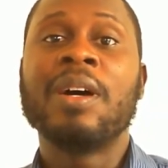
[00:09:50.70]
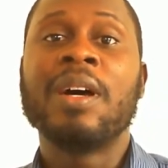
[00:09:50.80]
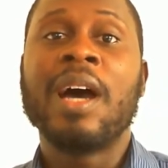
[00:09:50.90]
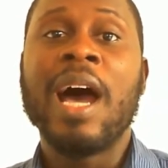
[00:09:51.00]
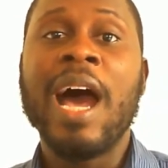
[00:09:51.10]

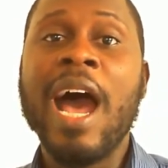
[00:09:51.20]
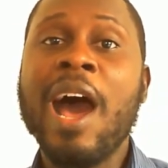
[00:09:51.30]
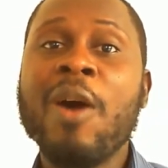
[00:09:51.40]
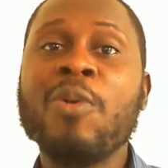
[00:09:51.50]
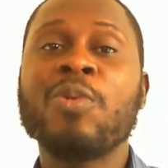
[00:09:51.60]

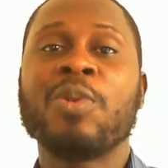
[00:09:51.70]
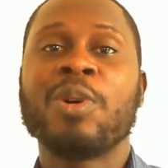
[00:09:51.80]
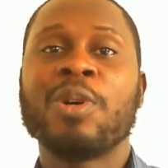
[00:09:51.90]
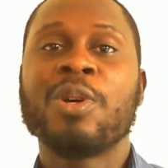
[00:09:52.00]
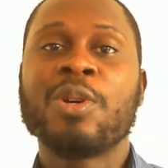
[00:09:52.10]
how
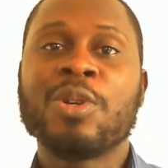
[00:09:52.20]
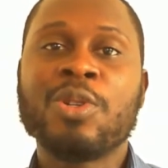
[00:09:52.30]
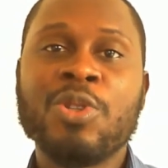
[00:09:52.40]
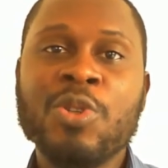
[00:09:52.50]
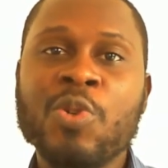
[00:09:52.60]

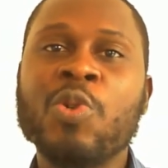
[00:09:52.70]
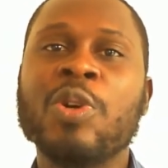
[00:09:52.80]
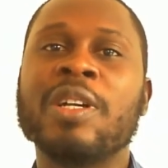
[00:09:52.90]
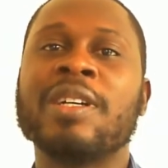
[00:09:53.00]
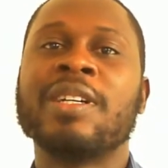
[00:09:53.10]

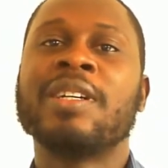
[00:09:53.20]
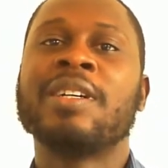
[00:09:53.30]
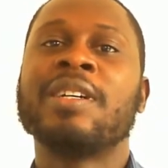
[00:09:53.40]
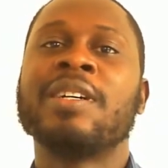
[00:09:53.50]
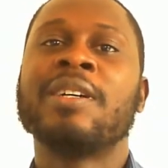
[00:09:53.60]
you
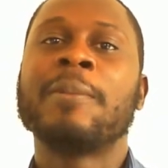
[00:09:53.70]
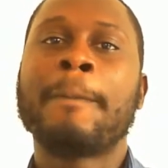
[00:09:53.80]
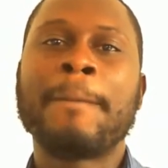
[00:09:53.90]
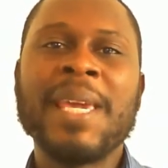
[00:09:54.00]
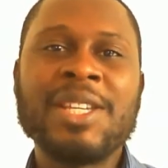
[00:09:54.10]

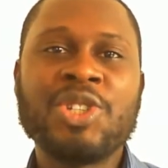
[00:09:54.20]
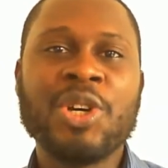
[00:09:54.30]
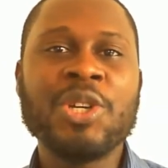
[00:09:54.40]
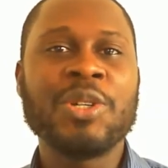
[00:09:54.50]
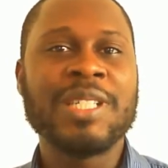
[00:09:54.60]
picture
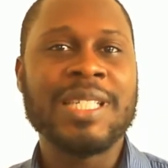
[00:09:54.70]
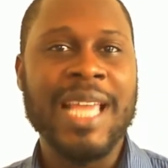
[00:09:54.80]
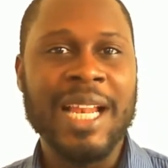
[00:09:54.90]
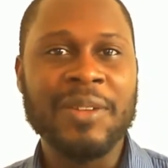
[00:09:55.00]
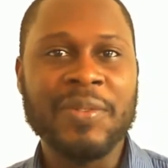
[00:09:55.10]

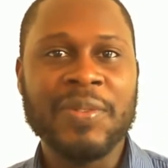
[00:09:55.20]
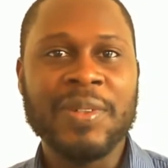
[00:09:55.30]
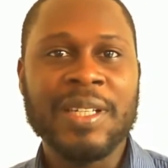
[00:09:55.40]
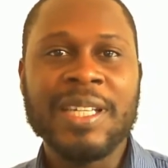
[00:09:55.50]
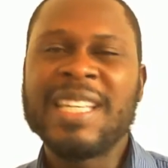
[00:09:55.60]
yourself
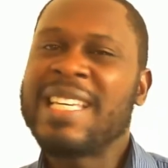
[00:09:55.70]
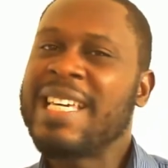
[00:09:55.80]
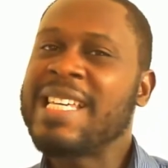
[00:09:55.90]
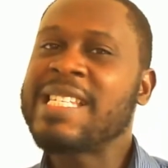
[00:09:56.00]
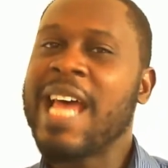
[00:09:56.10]

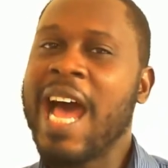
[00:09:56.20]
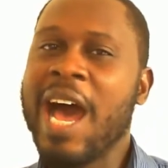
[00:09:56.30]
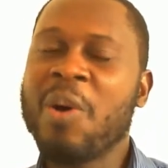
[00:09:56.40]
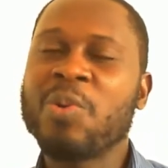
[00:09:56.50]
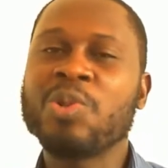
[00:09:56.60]
is
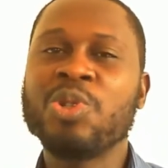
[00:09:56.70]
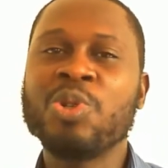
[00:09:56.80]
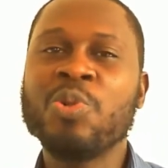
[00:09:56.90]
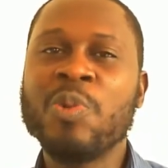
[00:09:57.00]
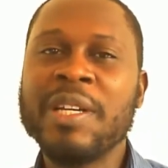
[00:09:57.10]
how you
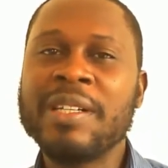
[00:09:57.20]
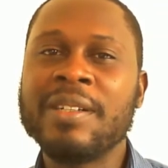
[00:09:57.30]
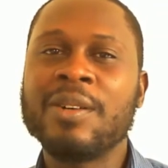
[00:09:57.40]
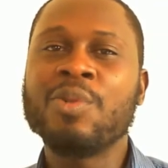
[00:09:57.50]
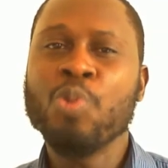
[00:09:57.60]
will
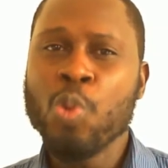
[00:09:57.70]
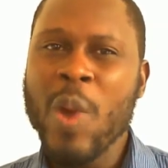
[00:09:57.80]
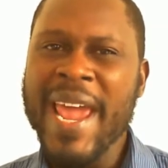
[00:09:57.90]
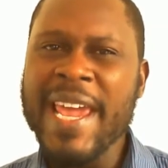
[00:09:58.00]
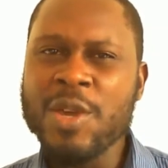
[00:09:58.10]

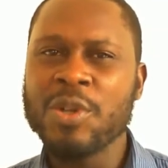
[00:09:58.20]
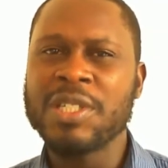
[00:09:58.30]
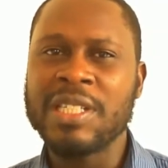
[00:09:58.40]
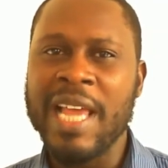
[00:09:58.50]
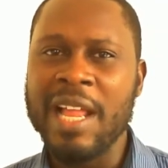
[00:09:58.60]
weigh
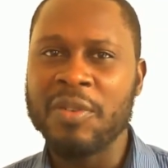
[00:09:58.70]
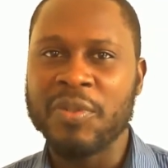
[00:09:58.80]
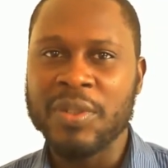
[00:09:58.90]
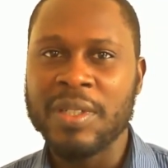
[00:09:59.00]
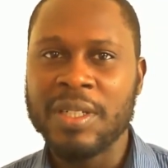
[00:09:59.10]
yourself.
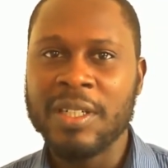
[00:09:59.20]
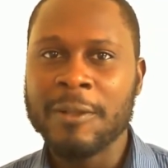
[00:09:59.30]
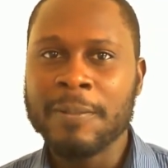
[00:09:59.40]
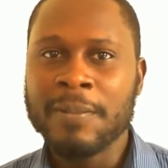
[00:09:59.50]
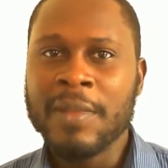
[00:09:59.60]

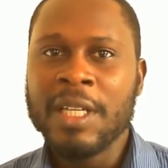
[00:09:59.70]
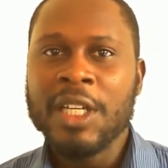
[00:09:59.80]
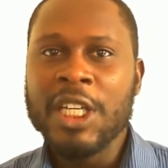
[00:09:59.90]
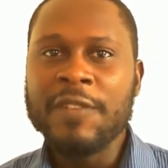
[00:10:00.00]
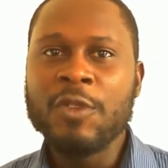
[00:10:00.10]

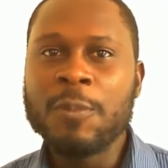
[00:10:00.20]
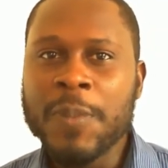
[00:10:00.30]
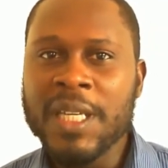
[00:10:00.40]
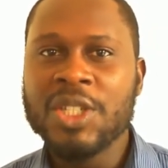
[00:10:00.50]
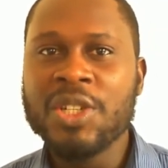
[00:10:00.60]
If you
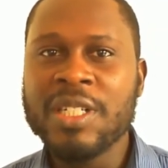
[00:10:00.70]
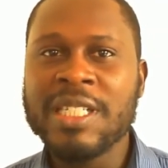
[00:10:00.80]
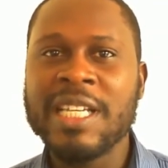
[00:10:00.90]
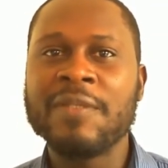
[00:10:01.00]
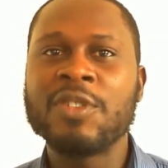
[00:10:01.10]
picture
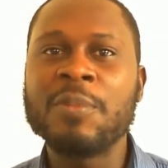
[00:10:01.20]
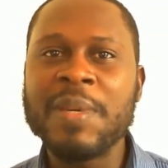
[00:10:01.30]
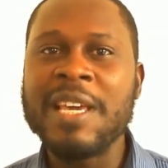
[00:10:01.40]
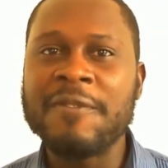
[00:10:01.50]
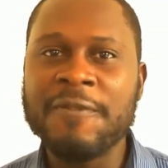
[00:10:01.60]
yourself to
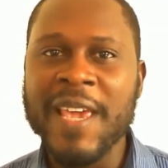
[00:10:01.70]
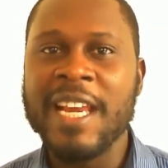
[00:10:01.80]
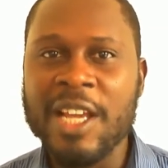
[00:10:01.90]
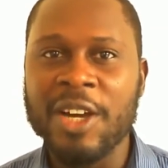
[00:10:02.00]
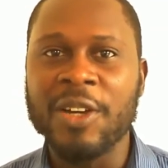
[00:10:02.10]
be a
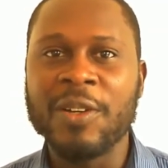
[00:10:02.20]
failure,